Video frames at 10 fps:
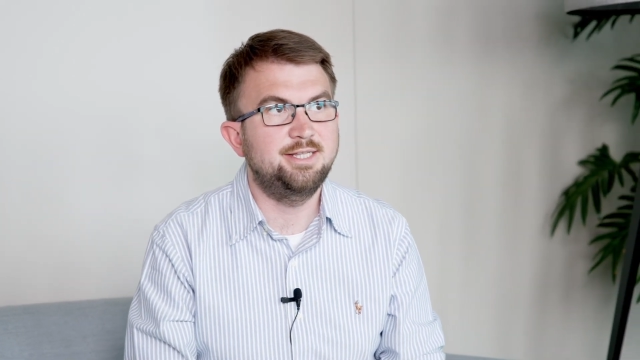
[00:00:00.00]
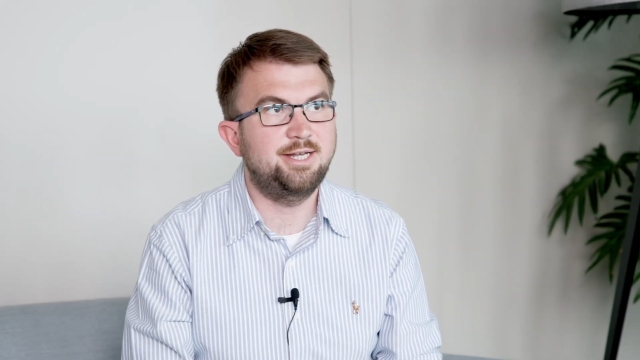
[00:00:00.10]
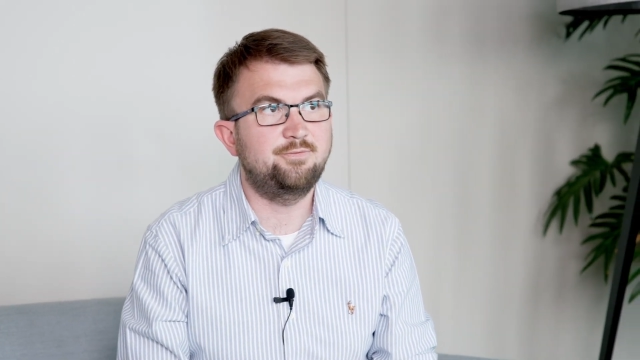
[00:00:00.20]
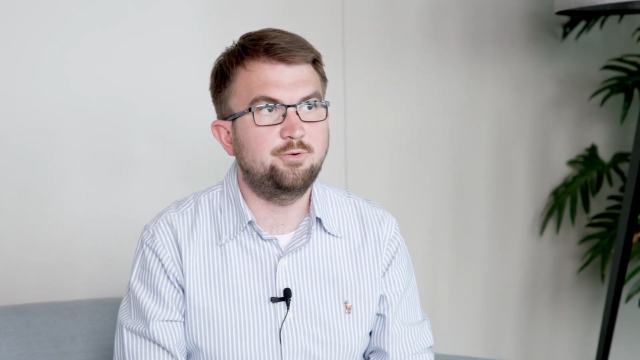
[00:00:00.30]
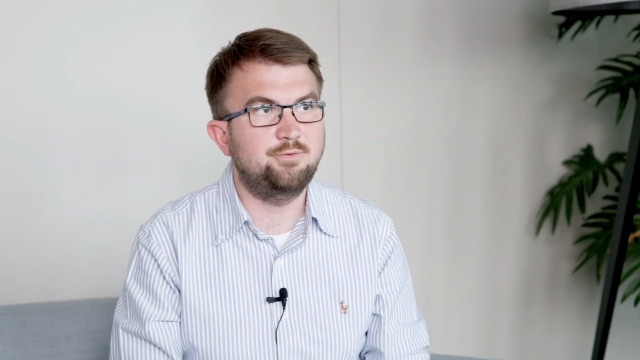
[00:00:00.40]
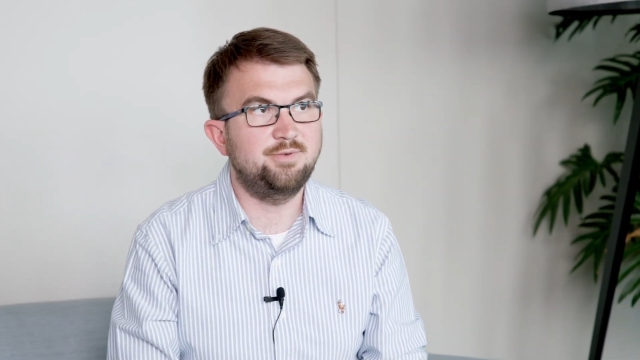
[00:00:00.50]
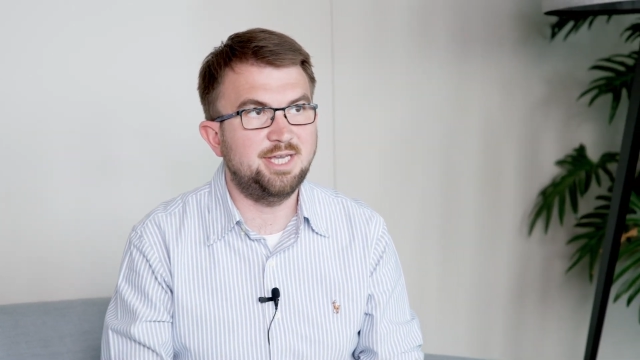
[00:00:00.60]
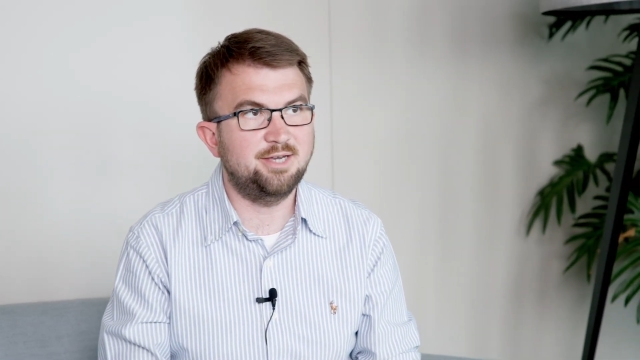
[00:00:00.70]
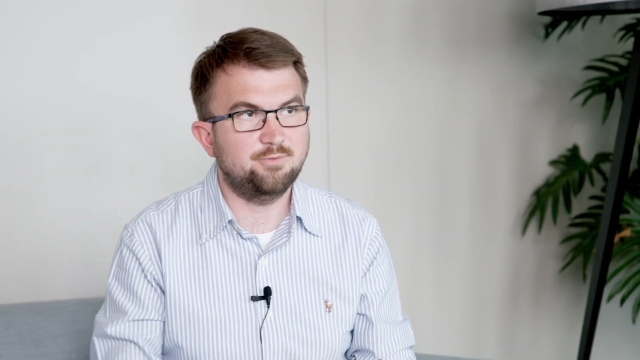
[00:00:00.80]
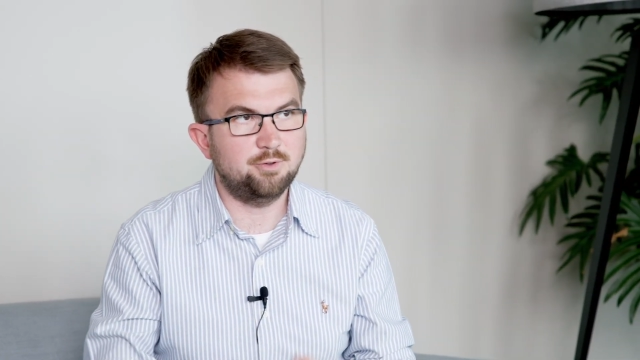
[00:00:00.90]
Therefore we
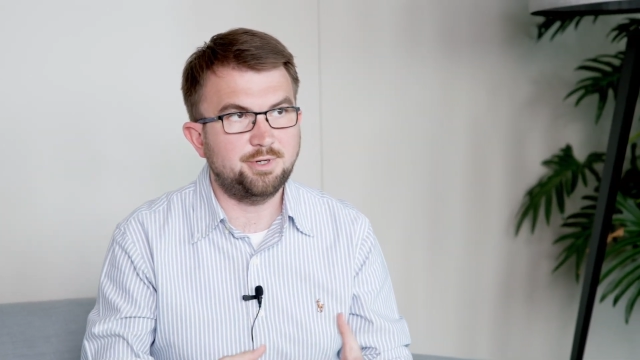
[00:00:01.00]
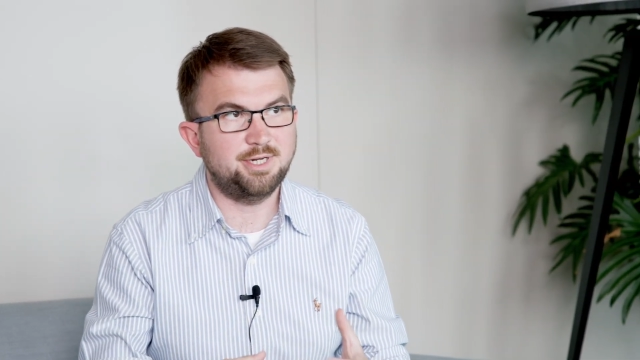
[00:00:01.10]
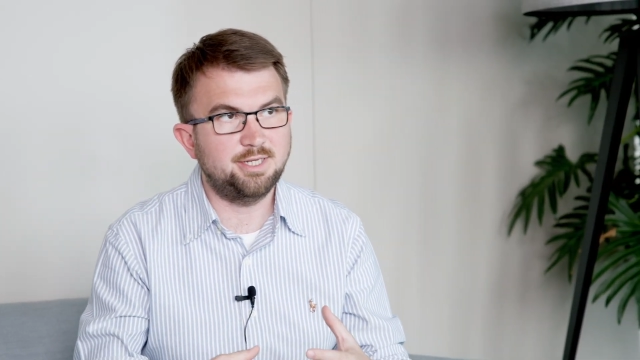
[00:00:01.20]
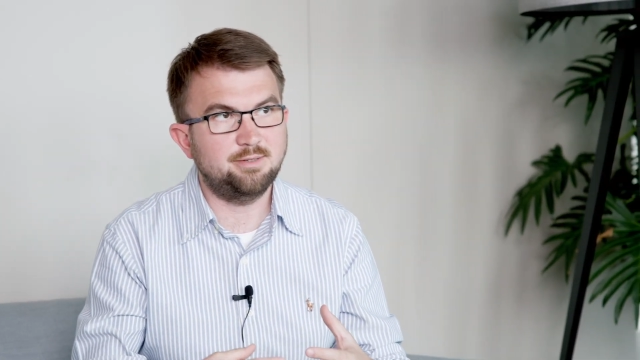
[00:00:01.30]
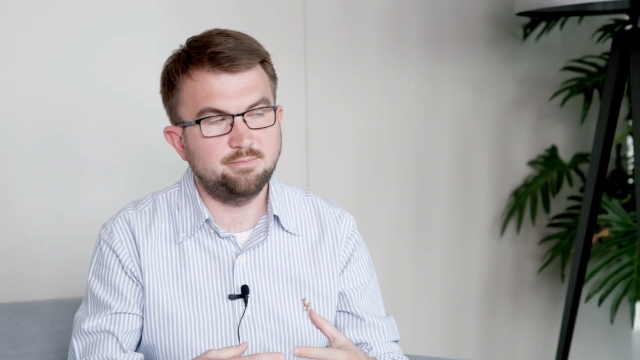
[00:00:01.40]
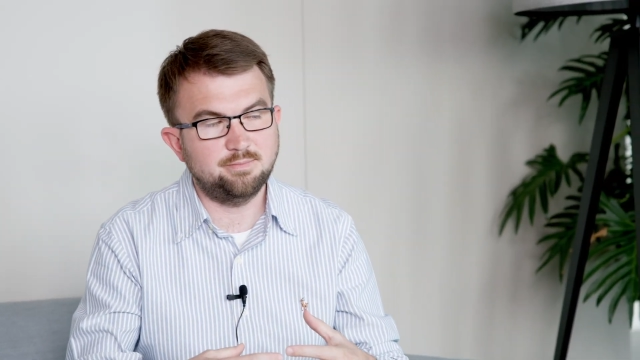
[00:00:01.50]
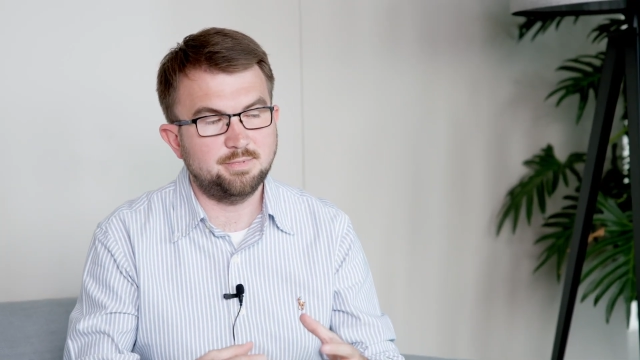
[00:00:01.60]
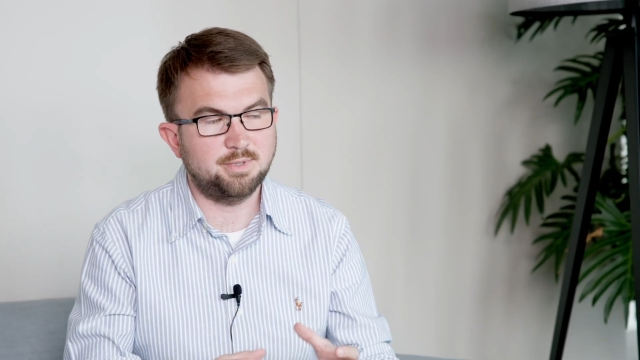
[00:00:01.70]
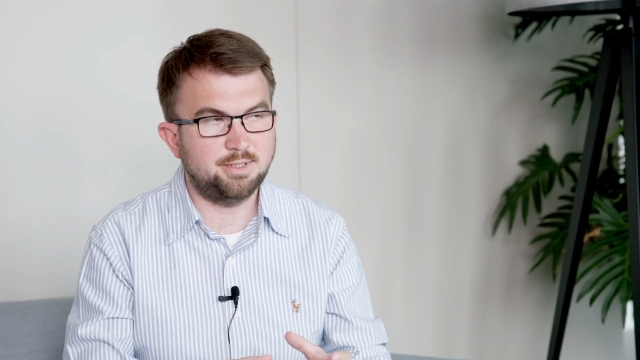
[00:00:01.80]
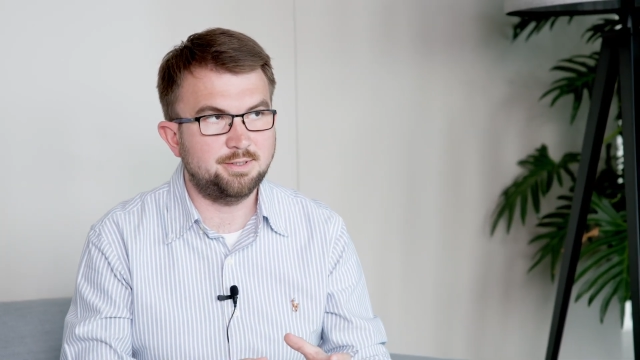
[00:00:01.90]
have already,
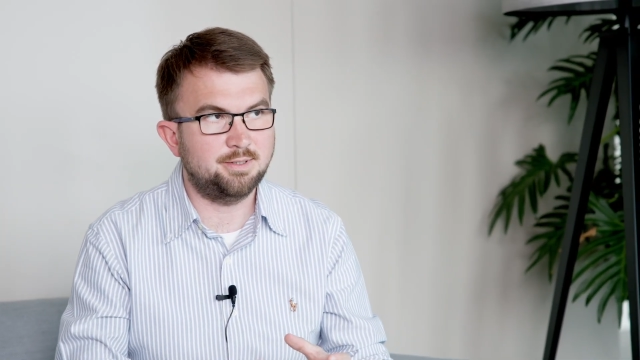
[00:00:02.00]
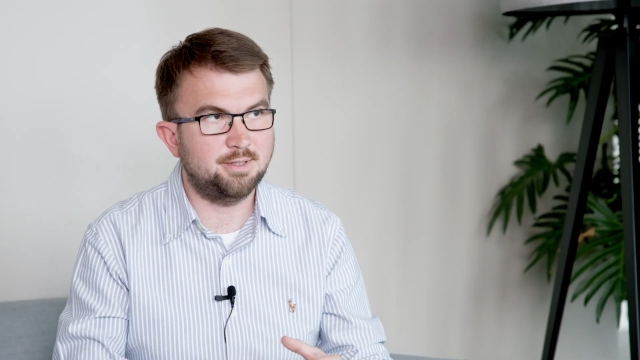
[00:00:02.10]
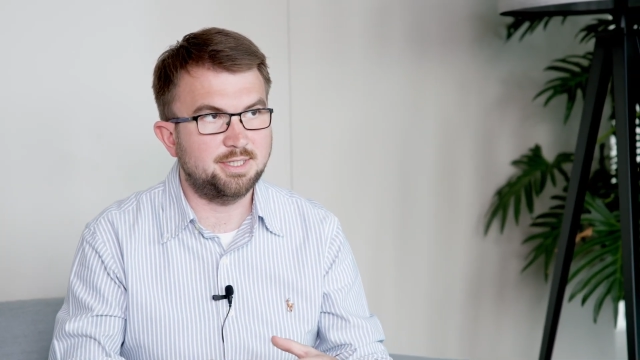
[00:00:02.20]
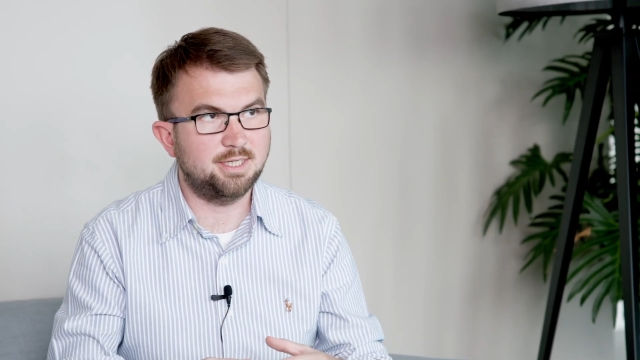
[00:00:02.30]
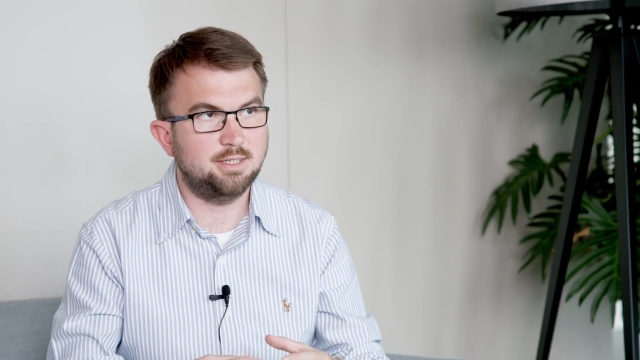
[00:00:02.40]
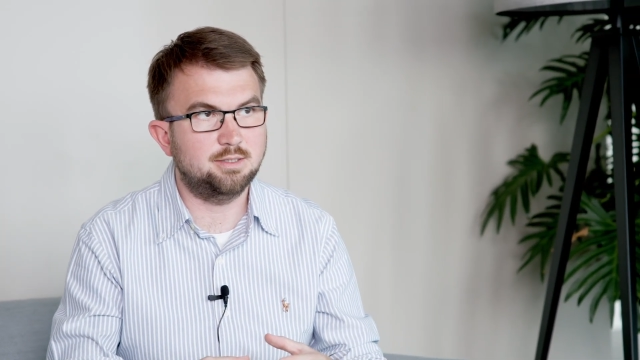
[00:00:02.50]
let's say,